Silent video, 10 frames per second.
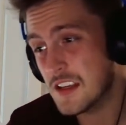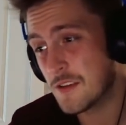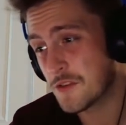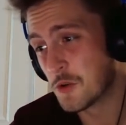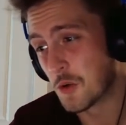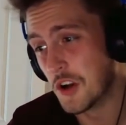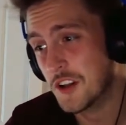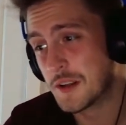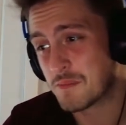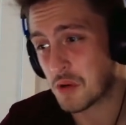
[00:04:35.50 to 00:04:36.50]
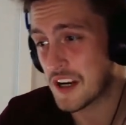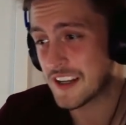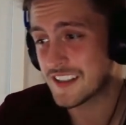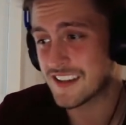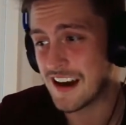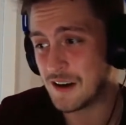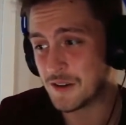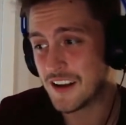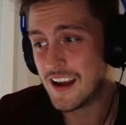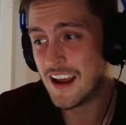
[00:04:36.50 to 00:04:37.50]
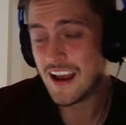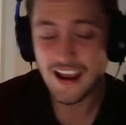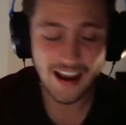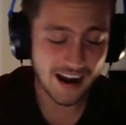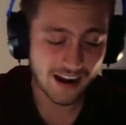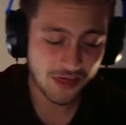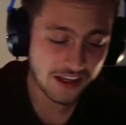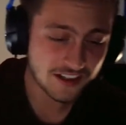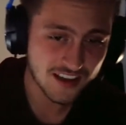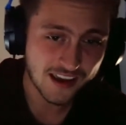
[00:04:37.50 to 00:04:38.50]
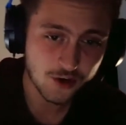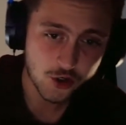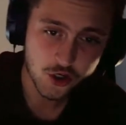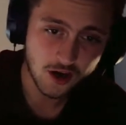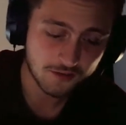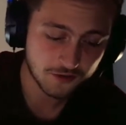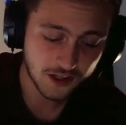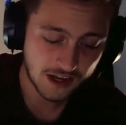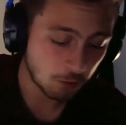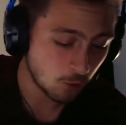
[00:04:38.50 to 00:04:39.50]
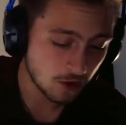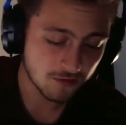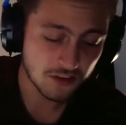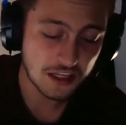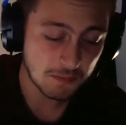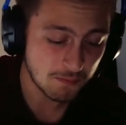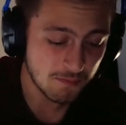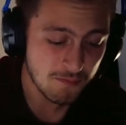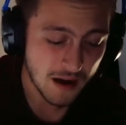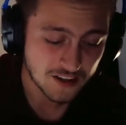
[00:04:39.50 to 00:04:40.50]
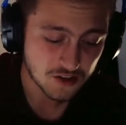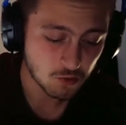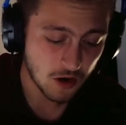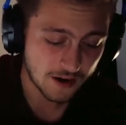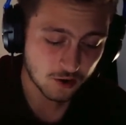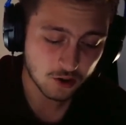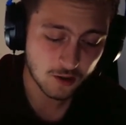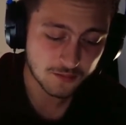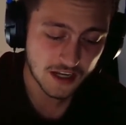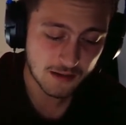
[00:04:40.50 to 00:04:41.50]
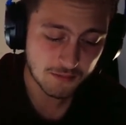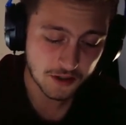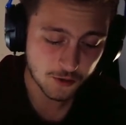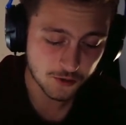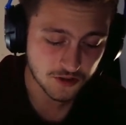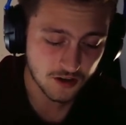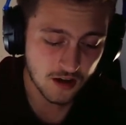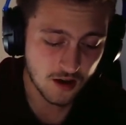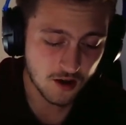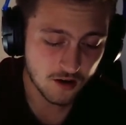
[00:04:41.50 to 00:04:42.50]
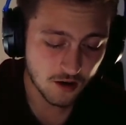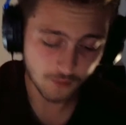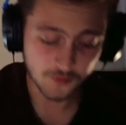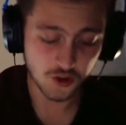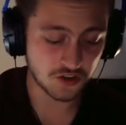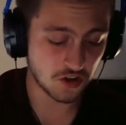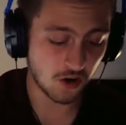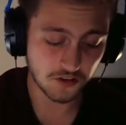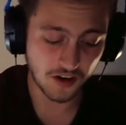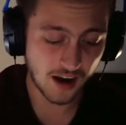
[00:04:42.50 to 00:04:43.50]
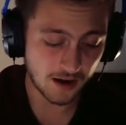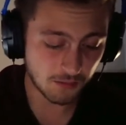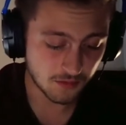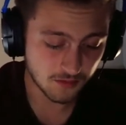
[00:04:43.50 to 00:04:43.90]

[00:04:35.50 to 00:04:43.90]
if you really break it down, I think Xander Schauffele had one of the best Ryder Cup debuts of just all time.